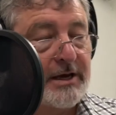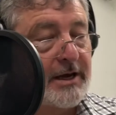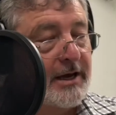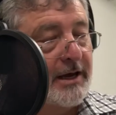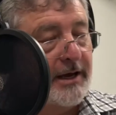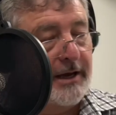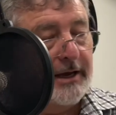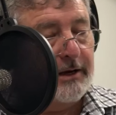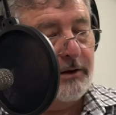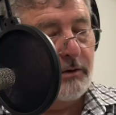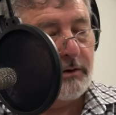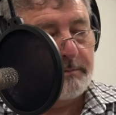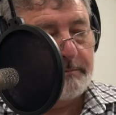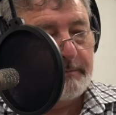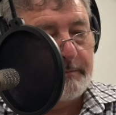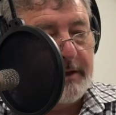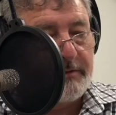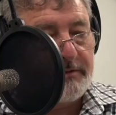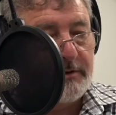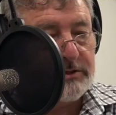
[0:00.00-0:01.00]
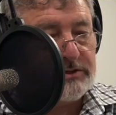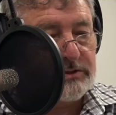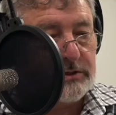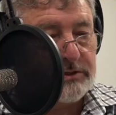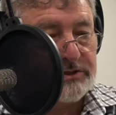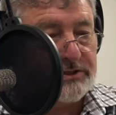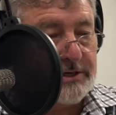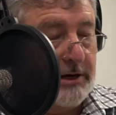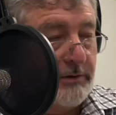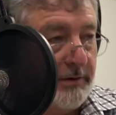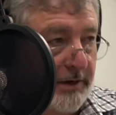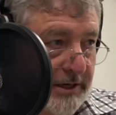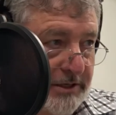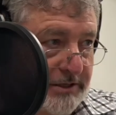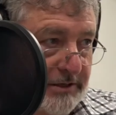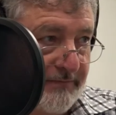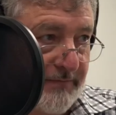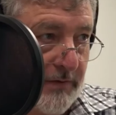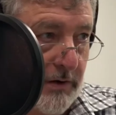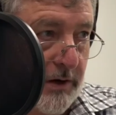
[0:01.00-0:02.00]
Look, Matthew, it's not so
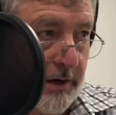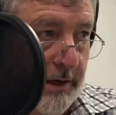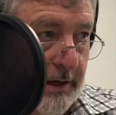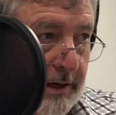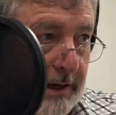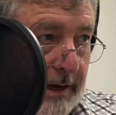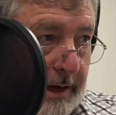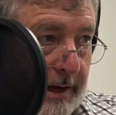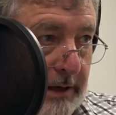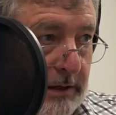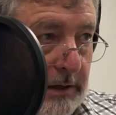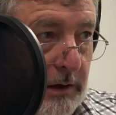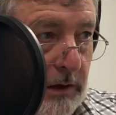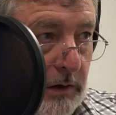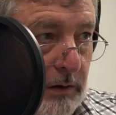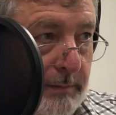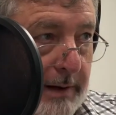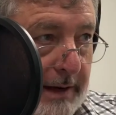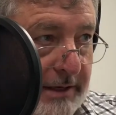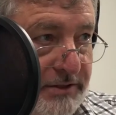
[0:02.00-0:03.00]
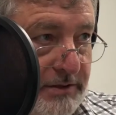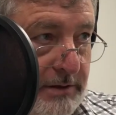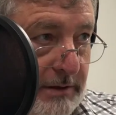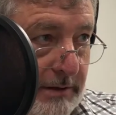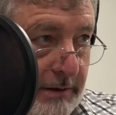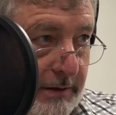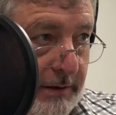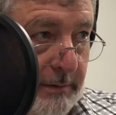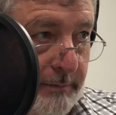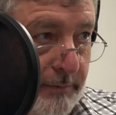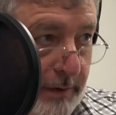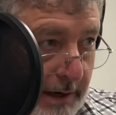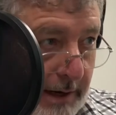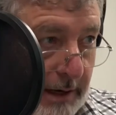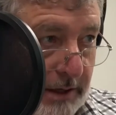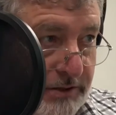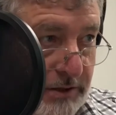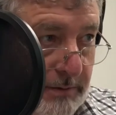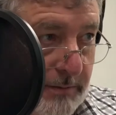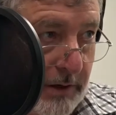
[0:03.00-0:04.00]
easy finding alcohol-based cleaning
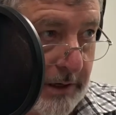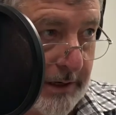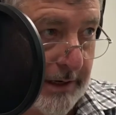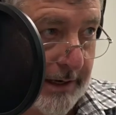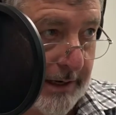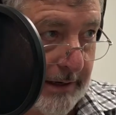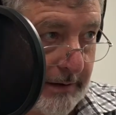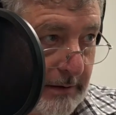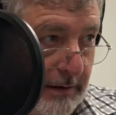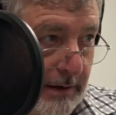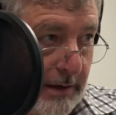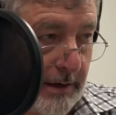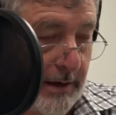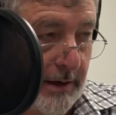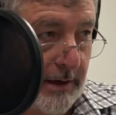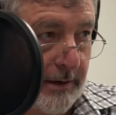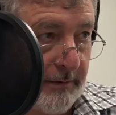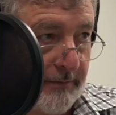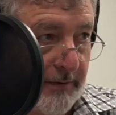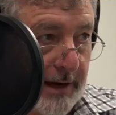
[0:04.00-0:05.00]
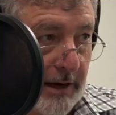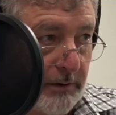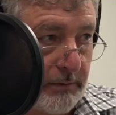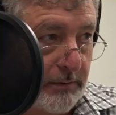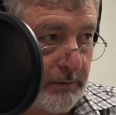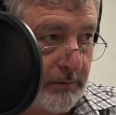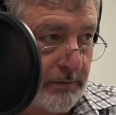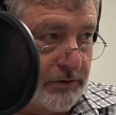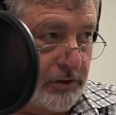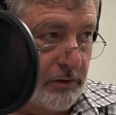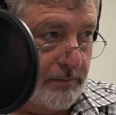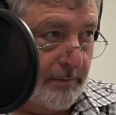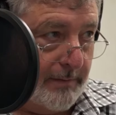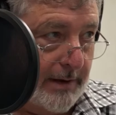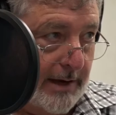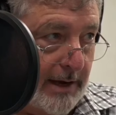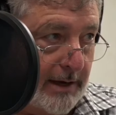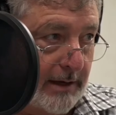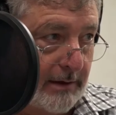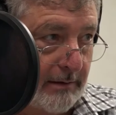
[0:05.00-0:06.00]
products, I might add. You go into a
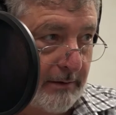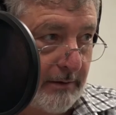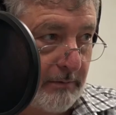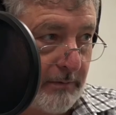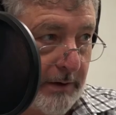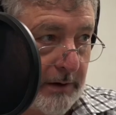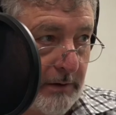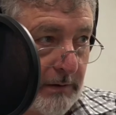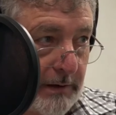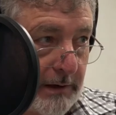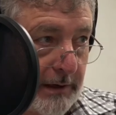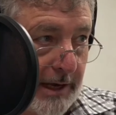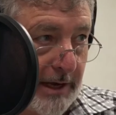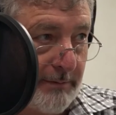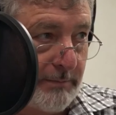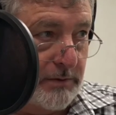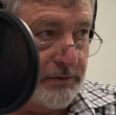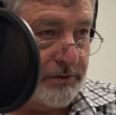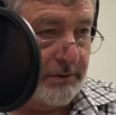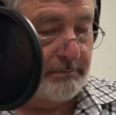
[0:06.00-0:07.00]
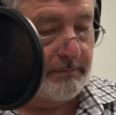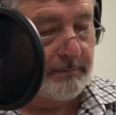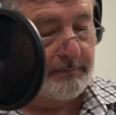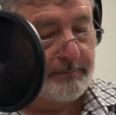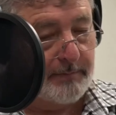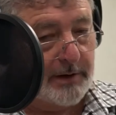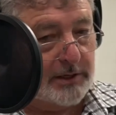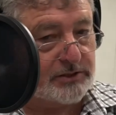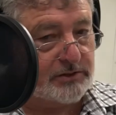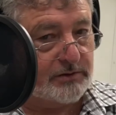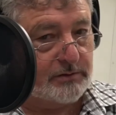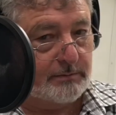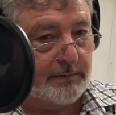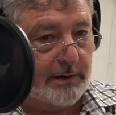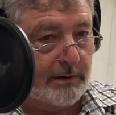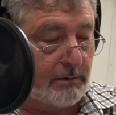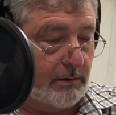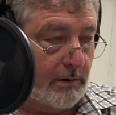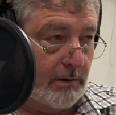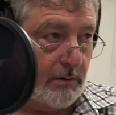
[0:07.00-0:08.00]
supermarket, you read all the labels, and most of them
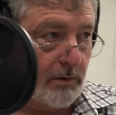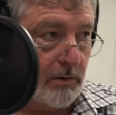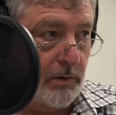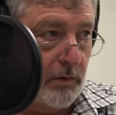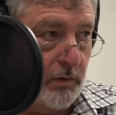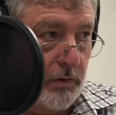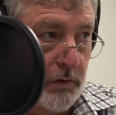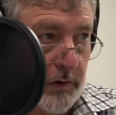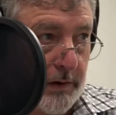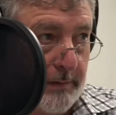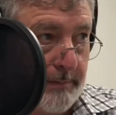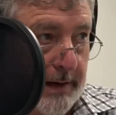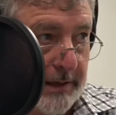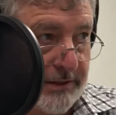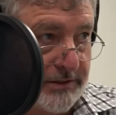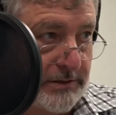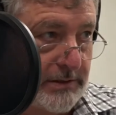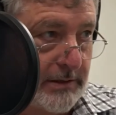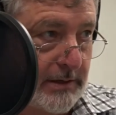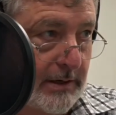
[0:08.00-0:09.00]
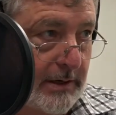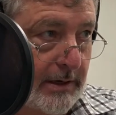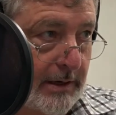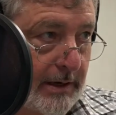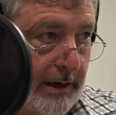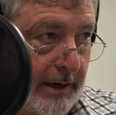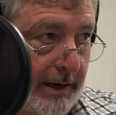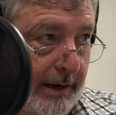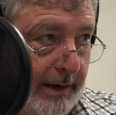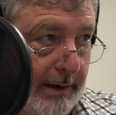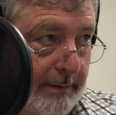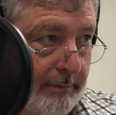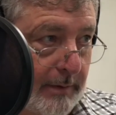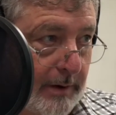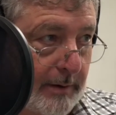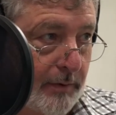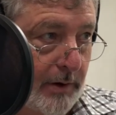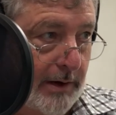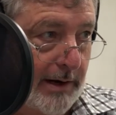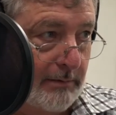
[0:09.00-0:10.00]
are a chloride-based
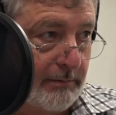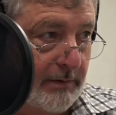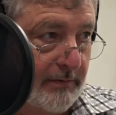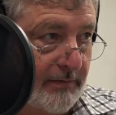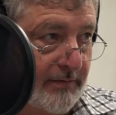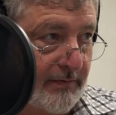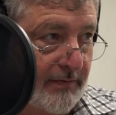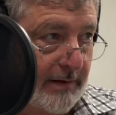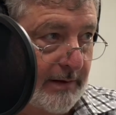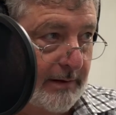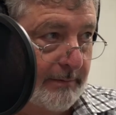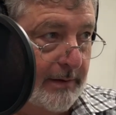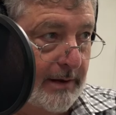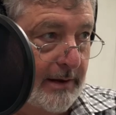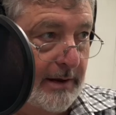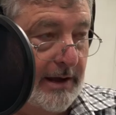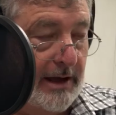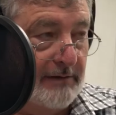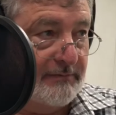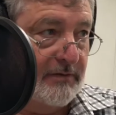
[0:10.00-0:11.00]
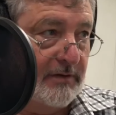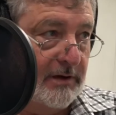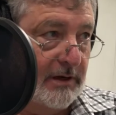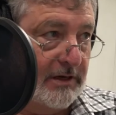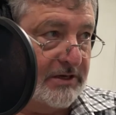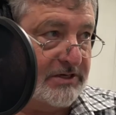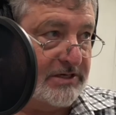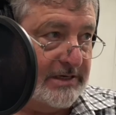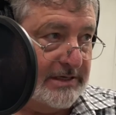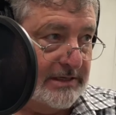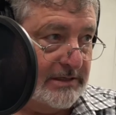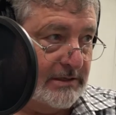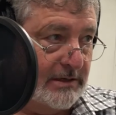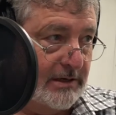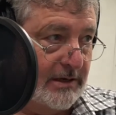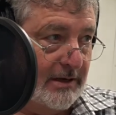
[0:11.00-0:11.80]
product with other things in it.